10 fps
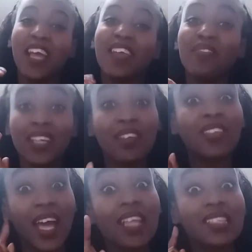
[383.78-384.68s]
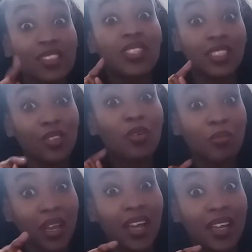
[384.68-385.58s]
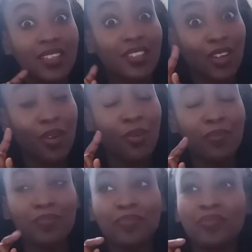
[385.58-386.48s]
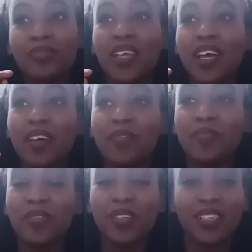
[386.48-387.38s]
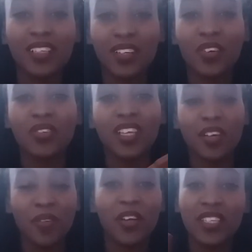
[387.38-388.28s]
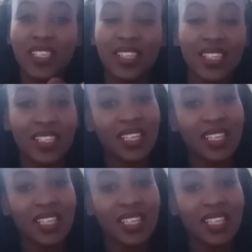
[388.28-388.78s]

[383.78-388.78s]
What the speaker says: Even if that is the reason you applied, no. You know, think about, is it the